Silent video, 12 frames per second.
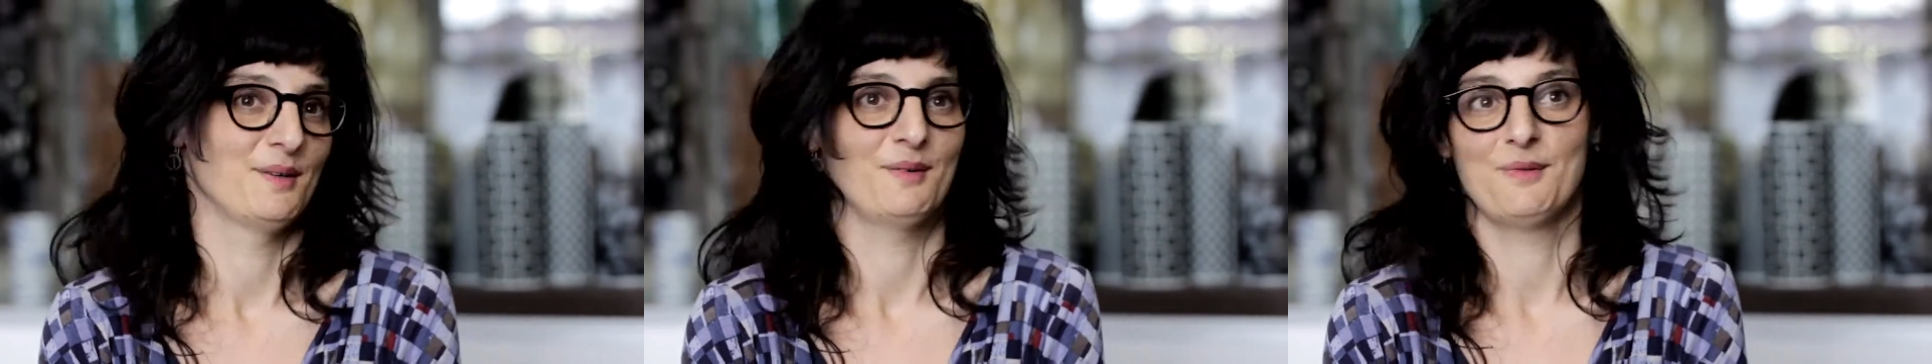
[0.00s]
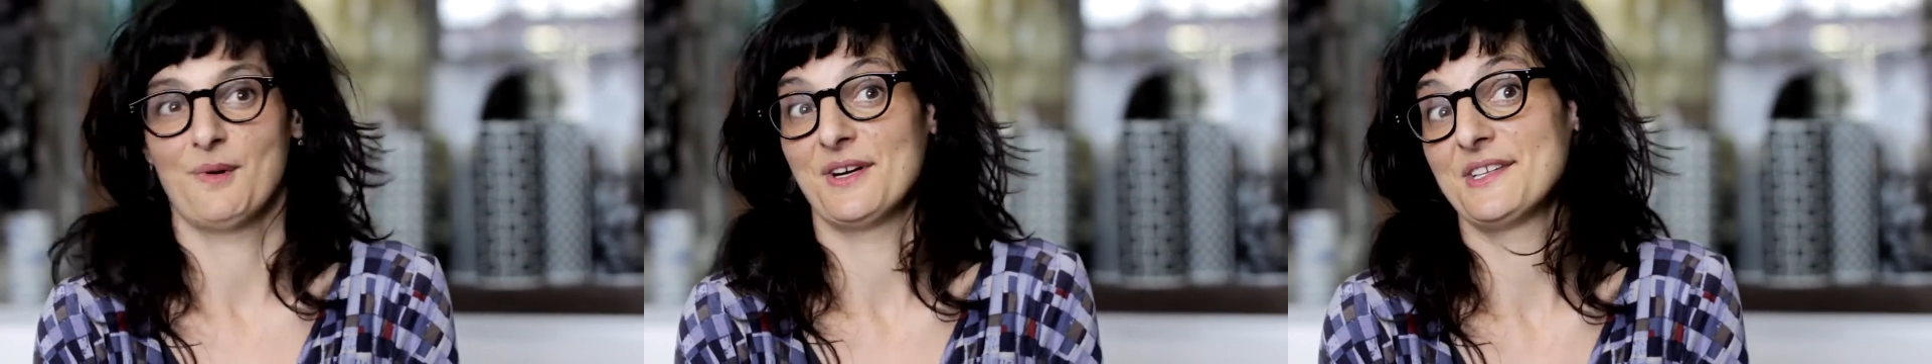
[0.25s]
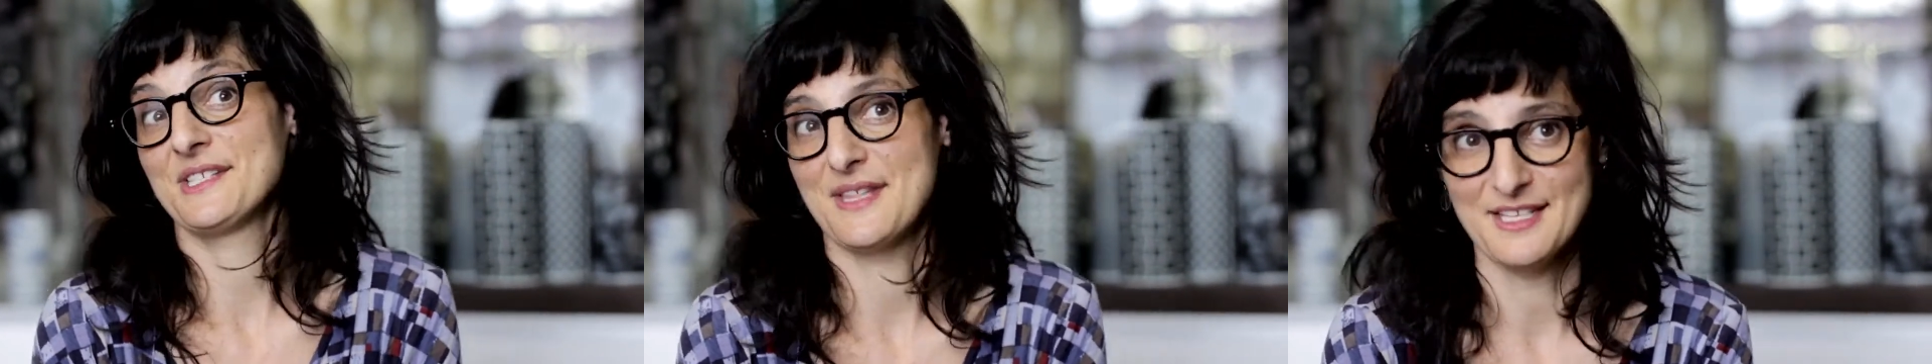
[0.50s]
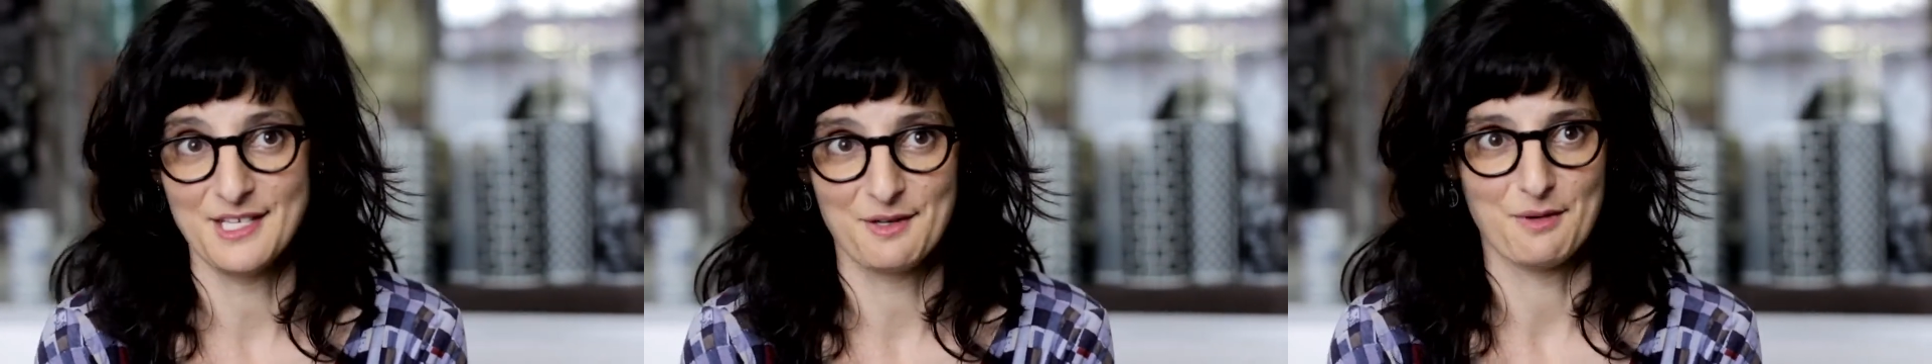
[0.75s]
what
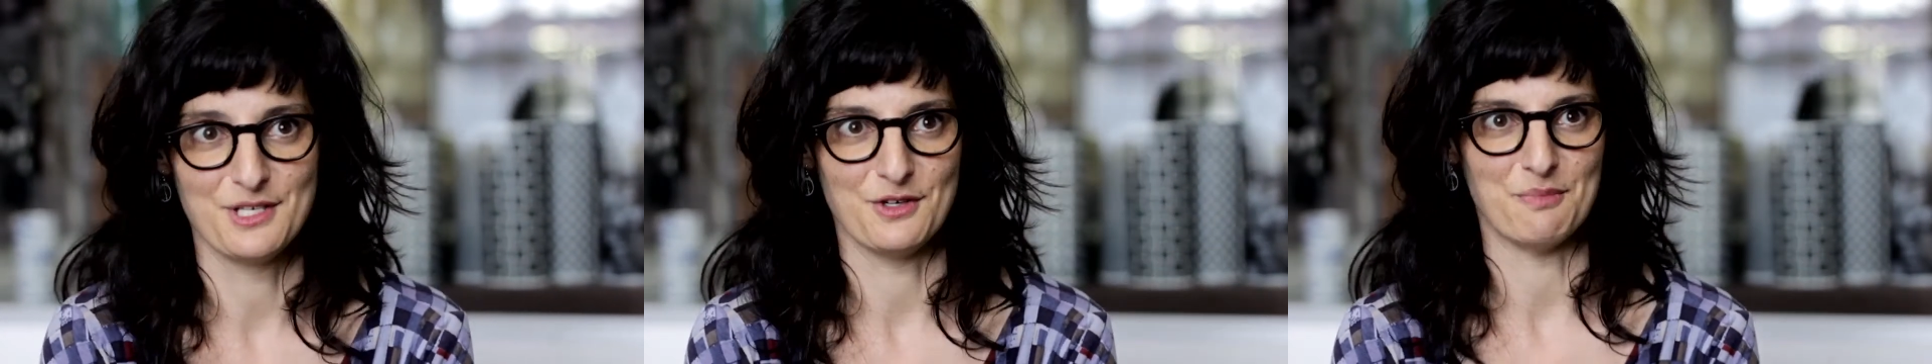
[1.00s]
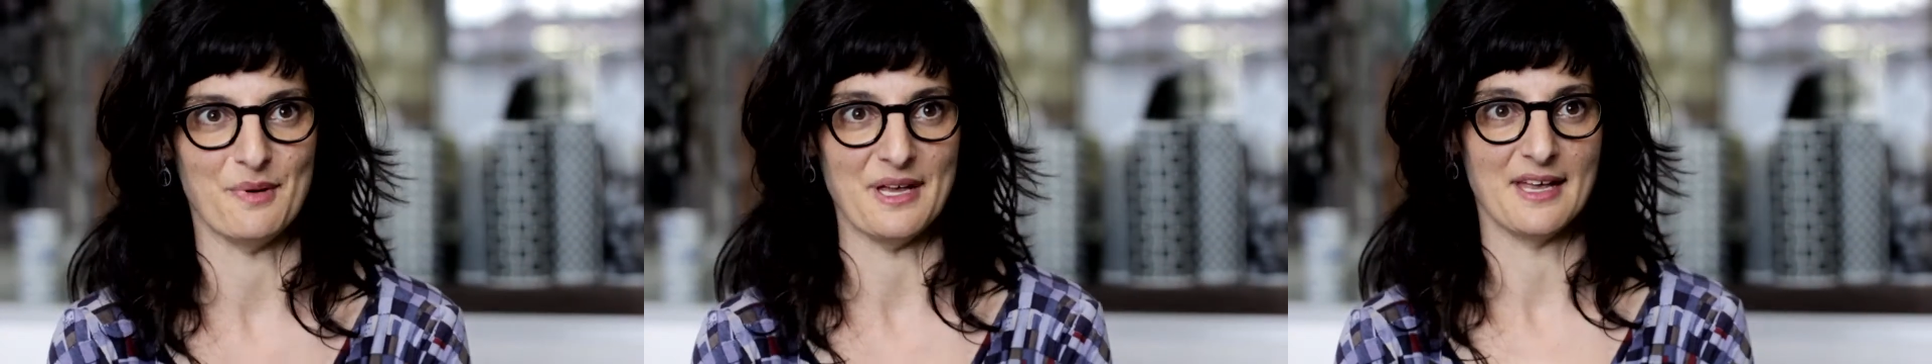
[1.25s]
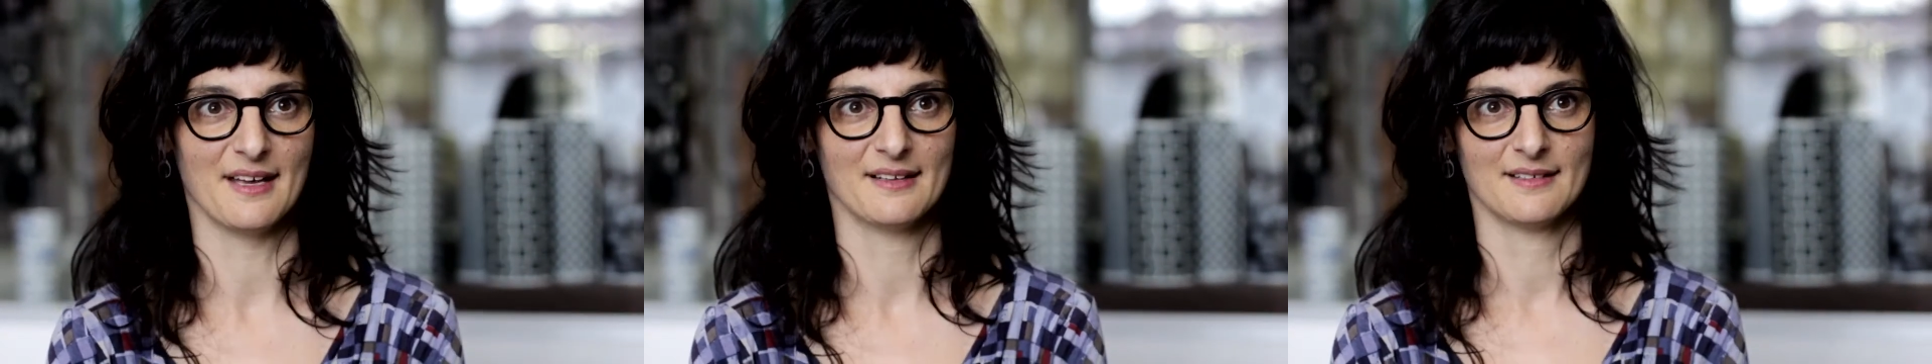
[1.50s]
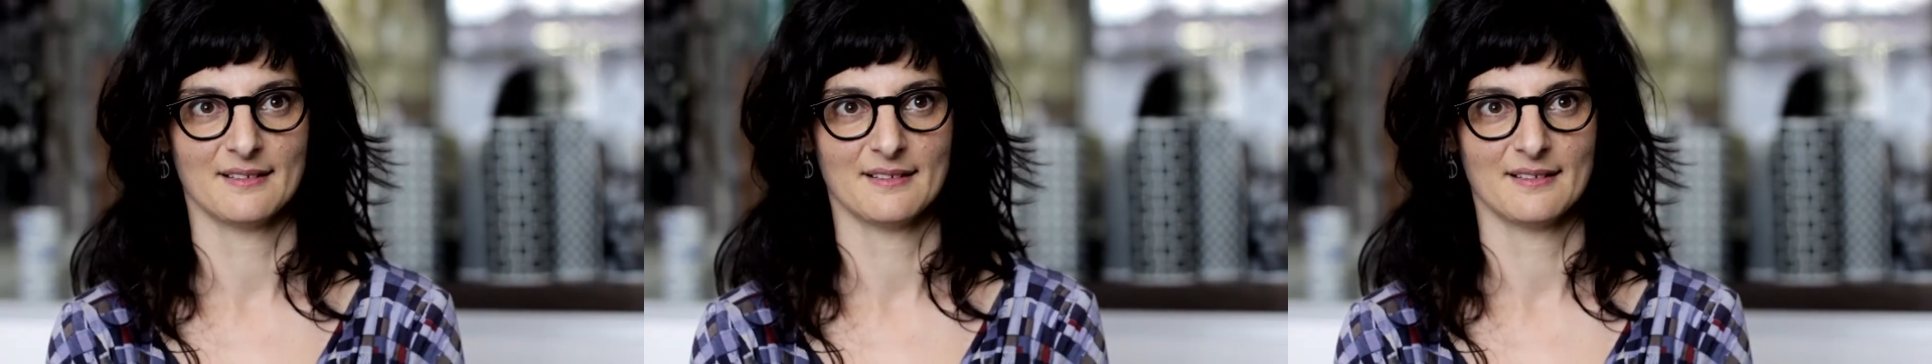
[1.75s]
aesthetic would you be?